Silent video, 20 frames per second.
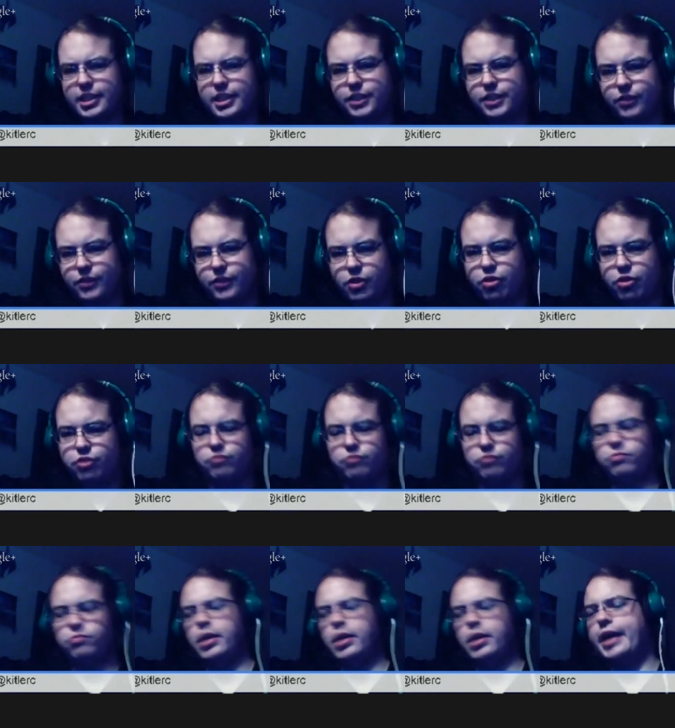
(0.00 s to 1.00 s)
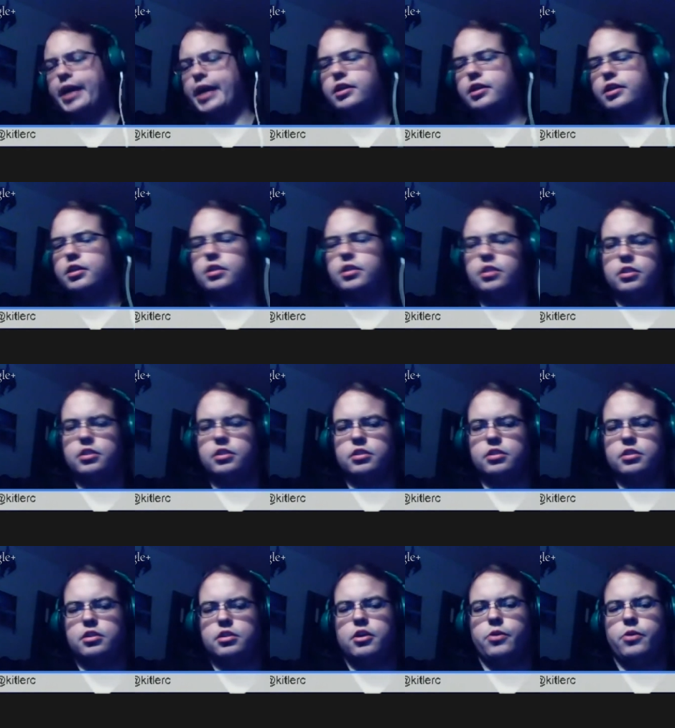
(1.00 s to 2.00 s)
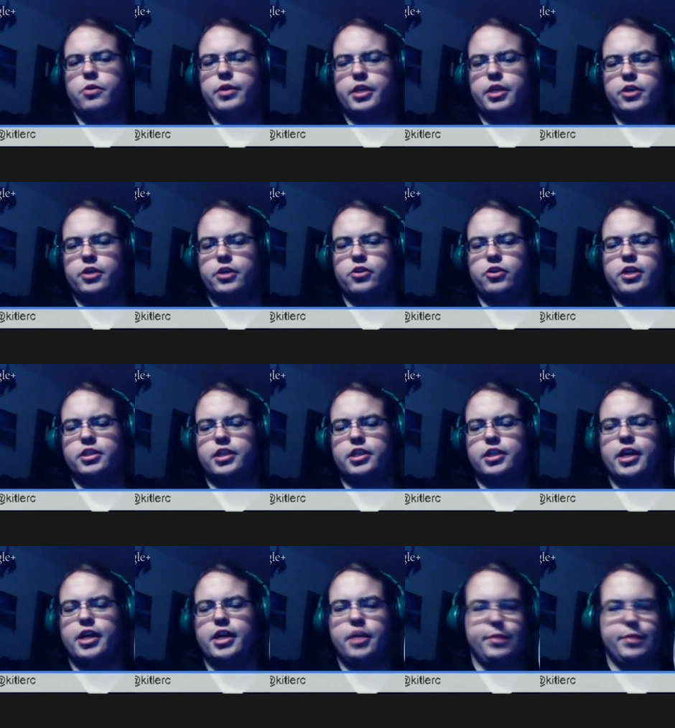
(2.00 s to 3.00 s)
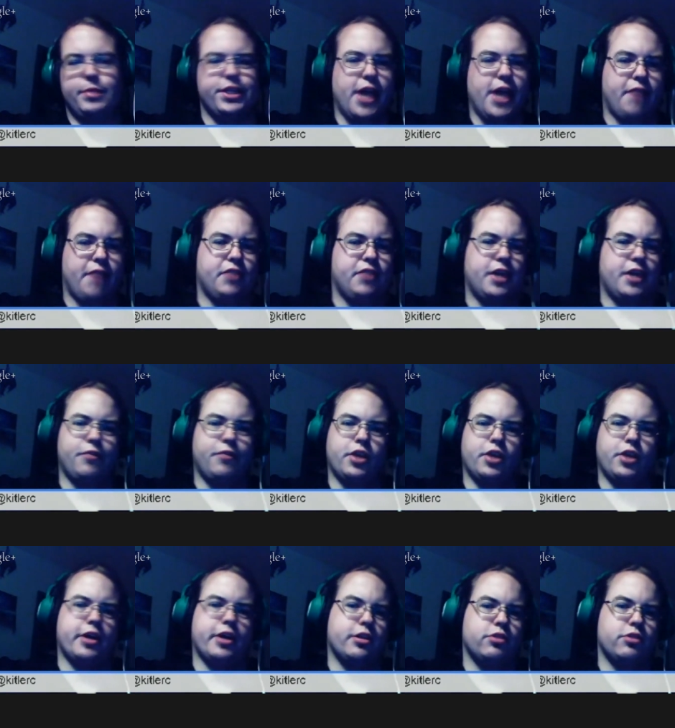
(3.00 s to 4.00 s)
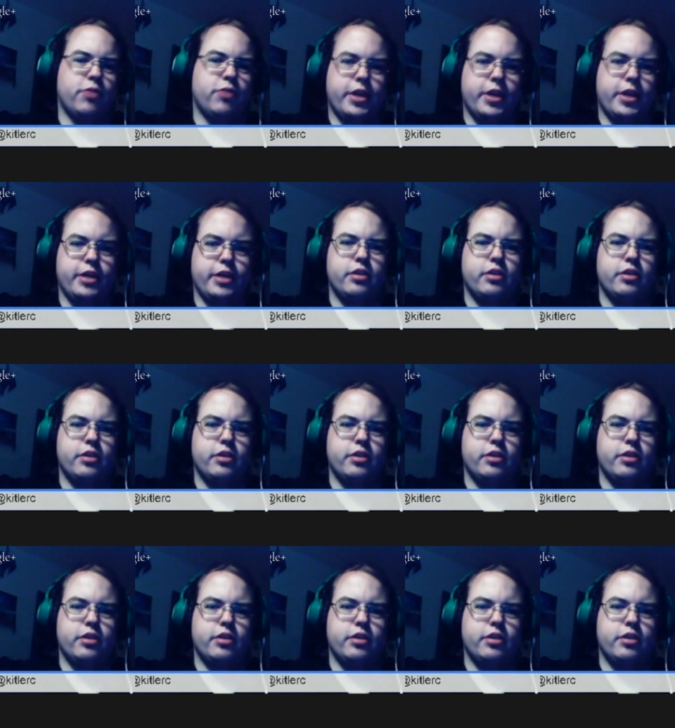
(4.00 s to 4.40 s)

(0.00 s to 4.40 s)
of a threat going to you, because the enemies have to have guns, right?